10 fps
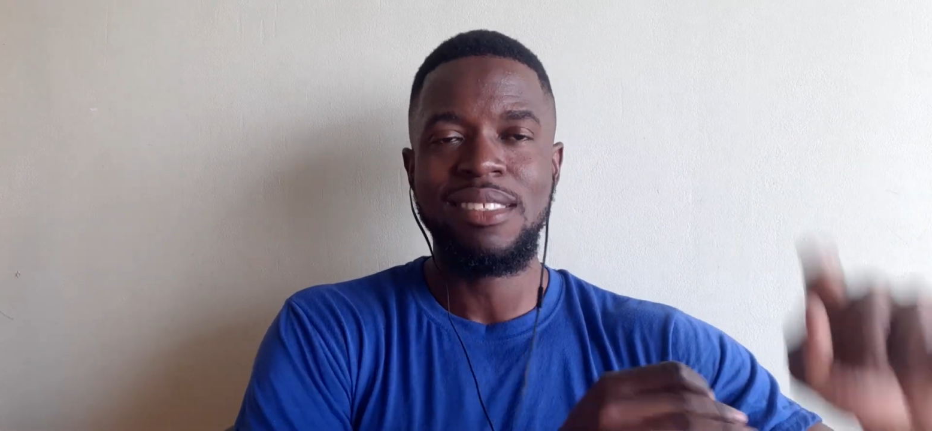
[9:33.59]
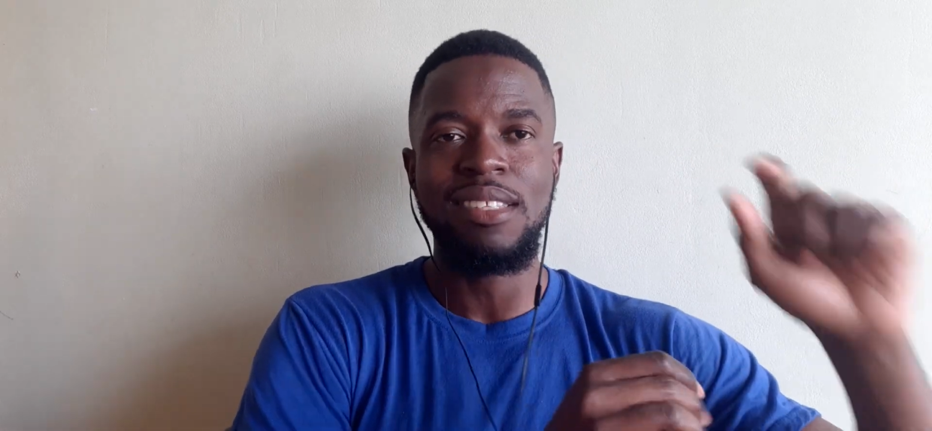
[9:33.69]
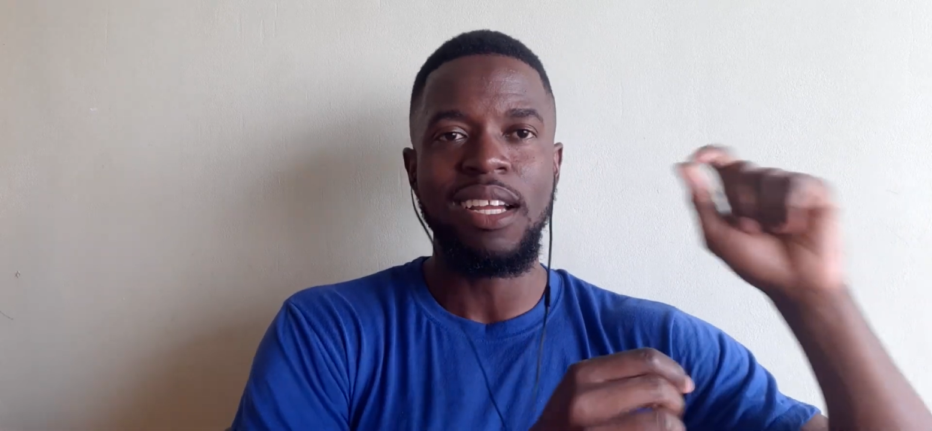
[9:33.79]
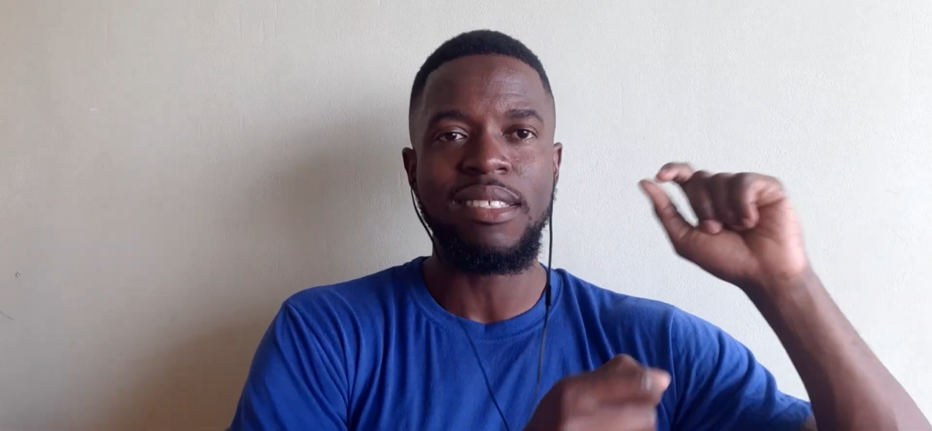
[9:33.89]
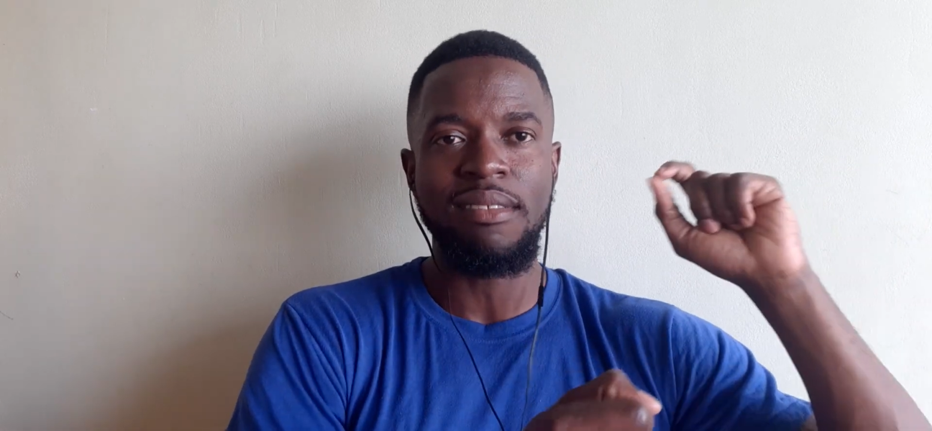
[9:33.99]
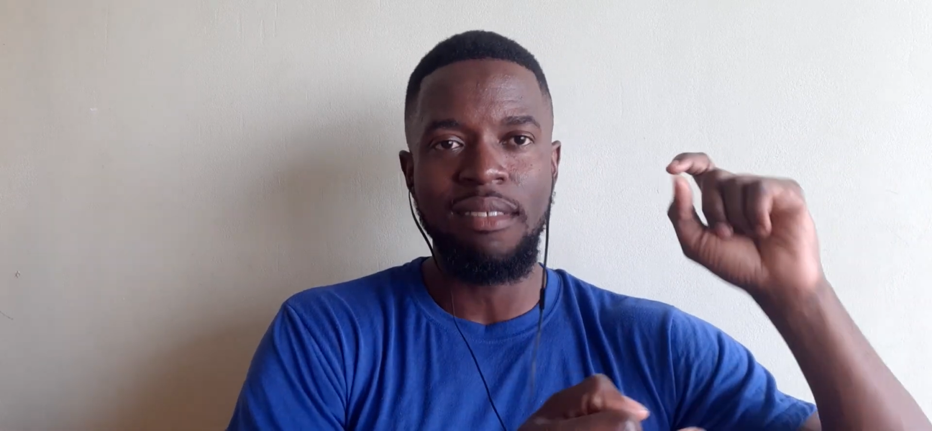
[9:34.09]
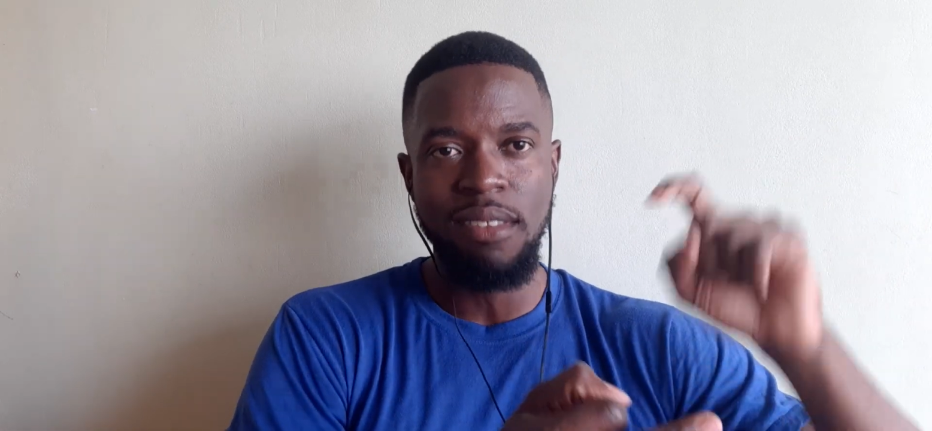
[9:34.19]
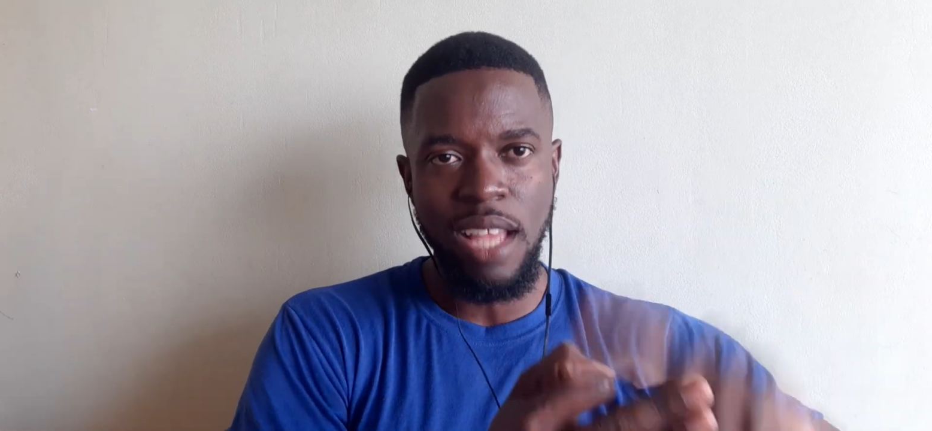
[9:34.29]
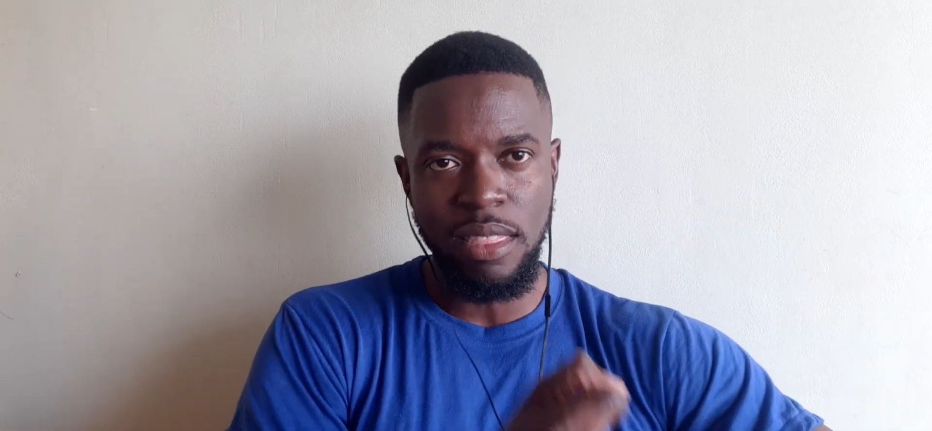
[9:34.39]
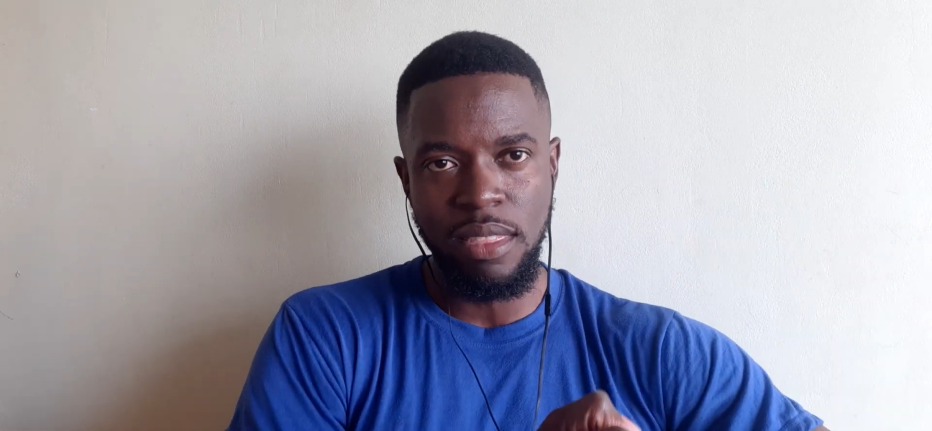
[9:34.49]
there's
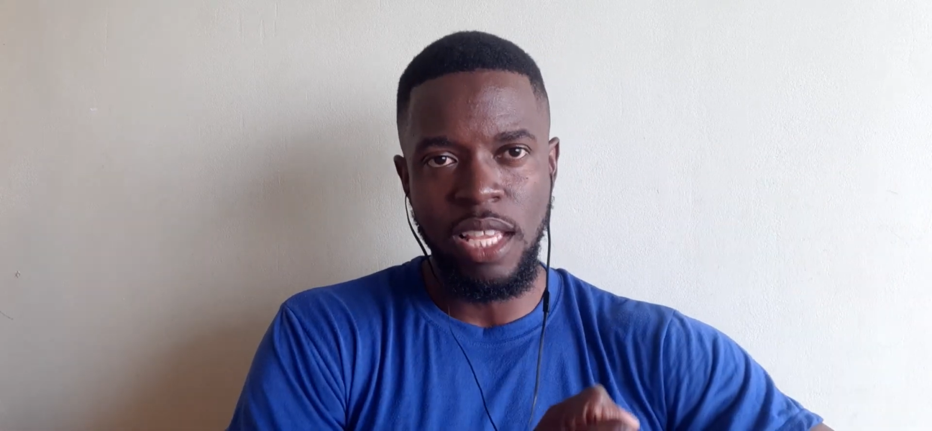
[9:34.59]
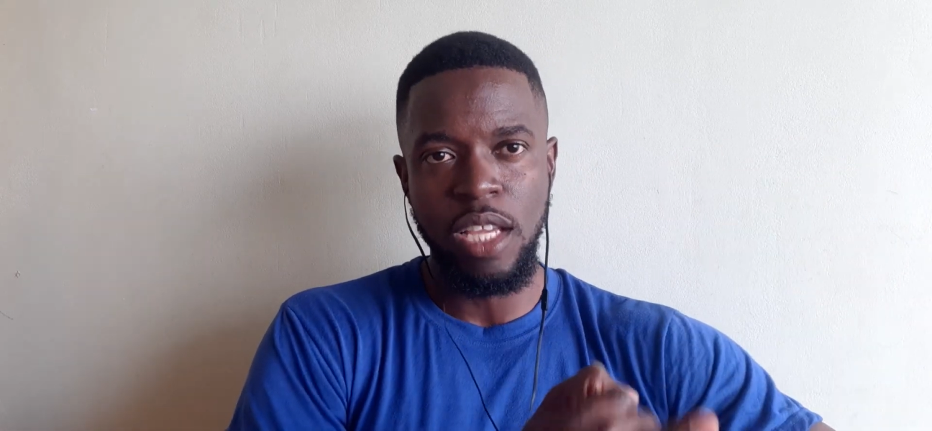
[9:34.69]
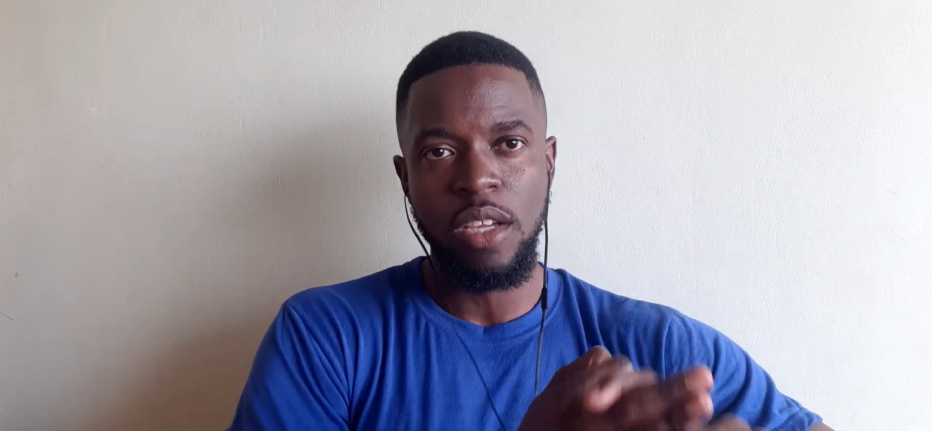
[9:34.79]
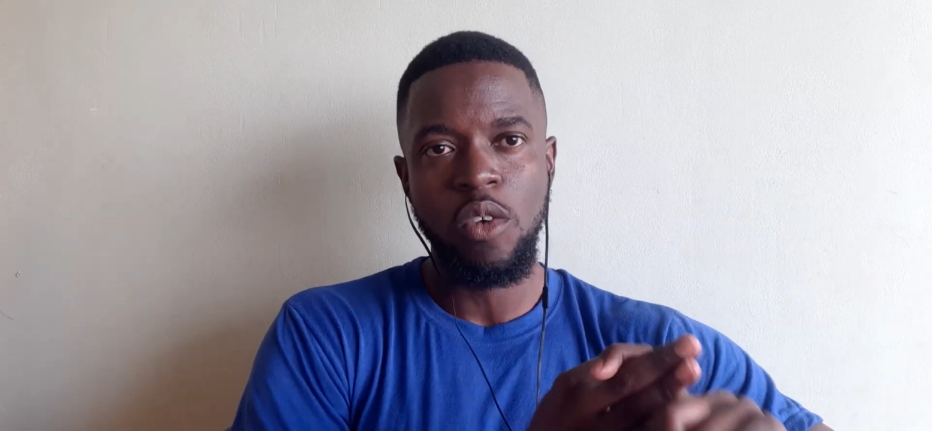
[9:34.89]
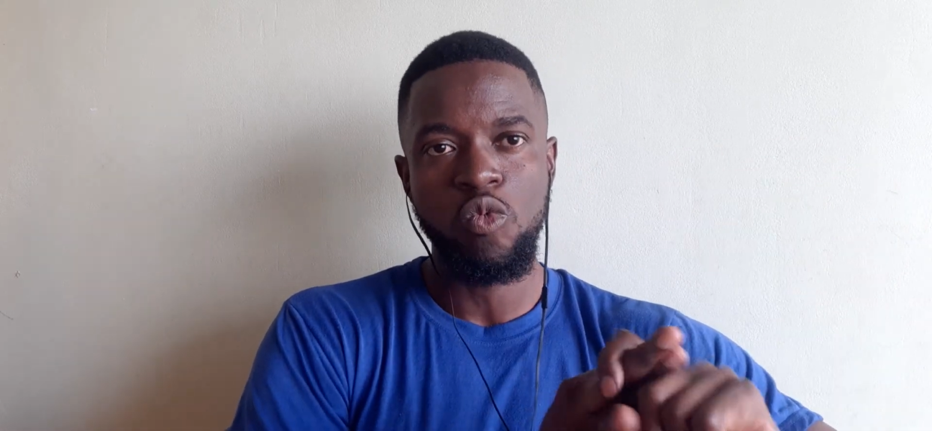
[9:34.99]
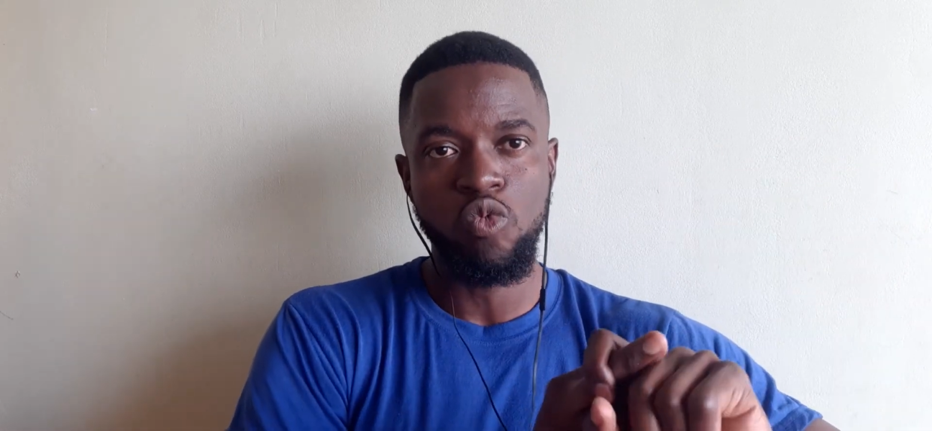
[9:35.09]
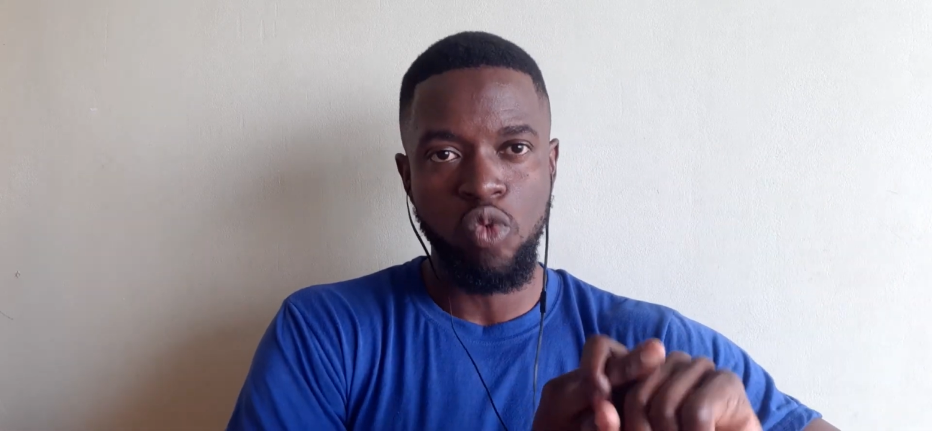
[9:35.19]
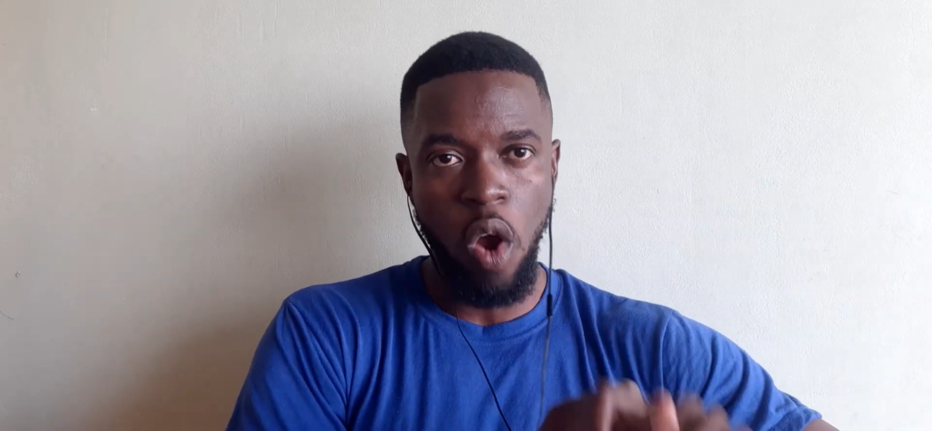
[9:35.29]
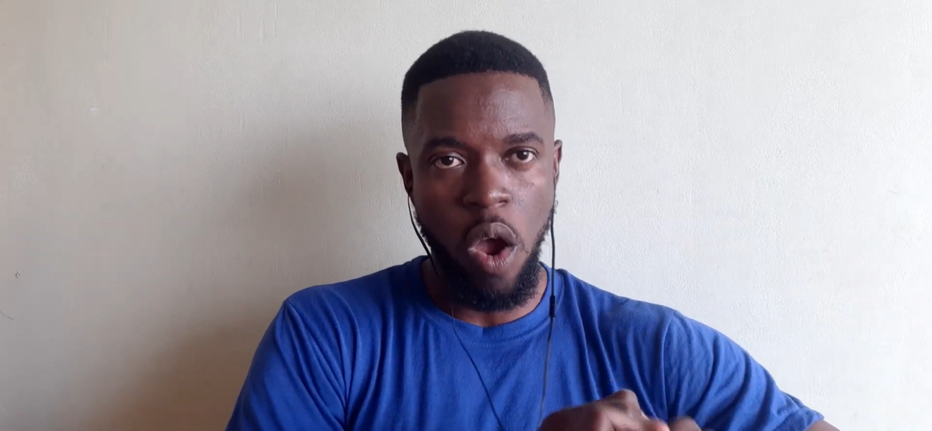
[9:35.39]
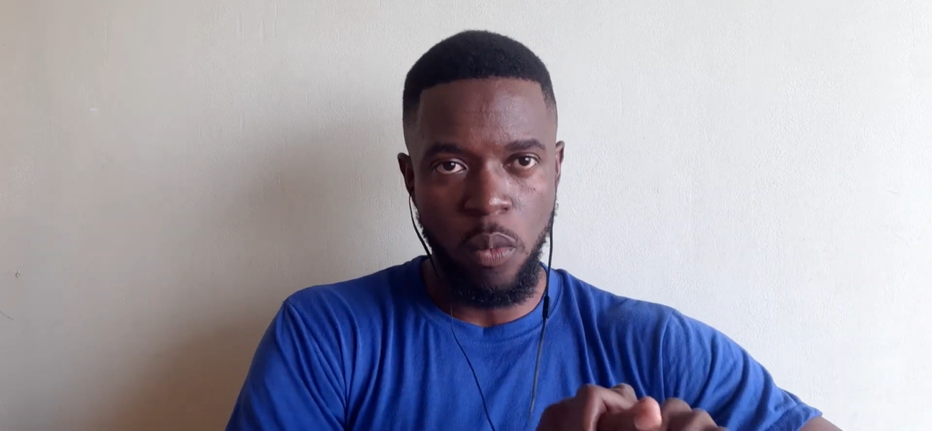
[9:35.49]
nothing
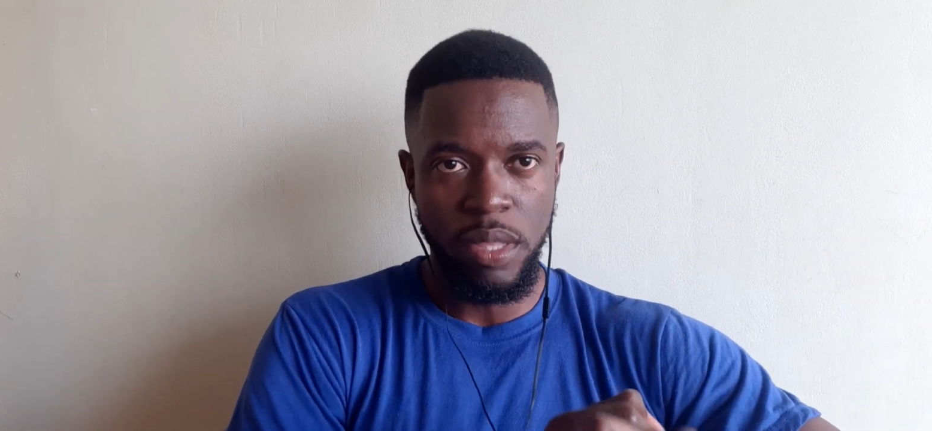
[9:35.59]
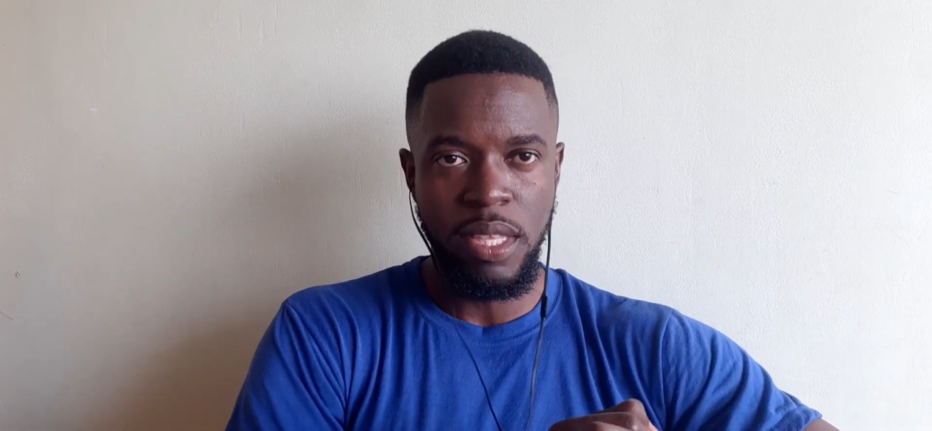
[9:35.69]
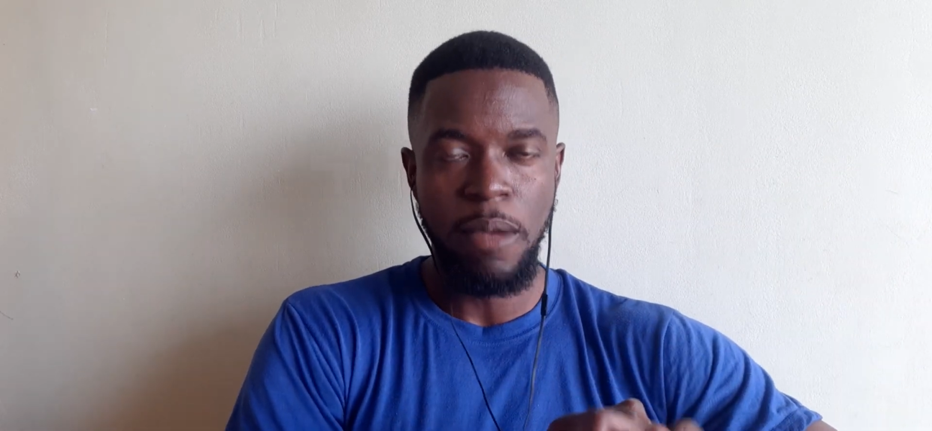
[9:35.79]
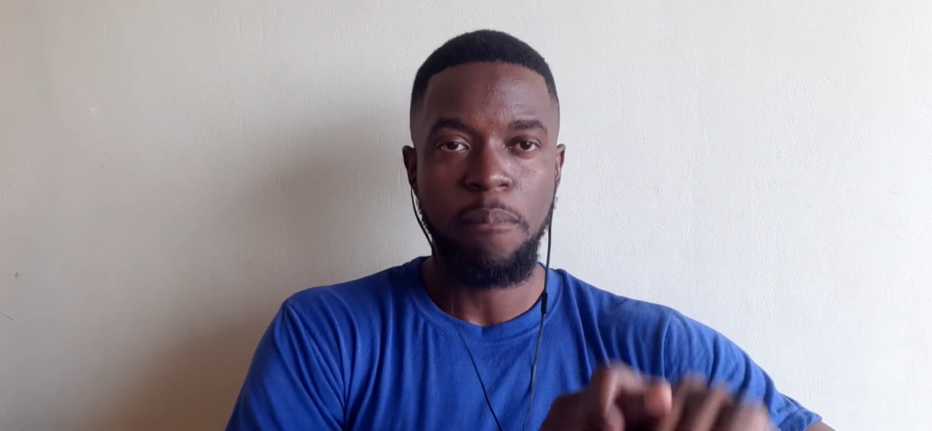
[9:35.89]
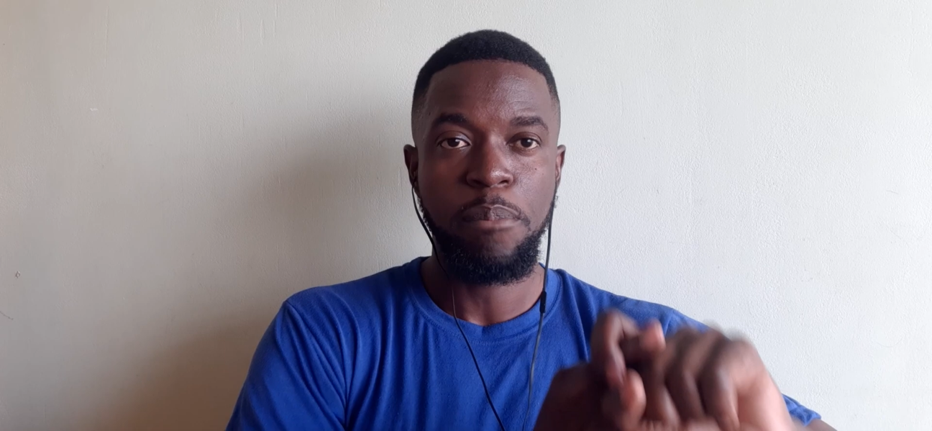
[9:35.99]
wrong with it.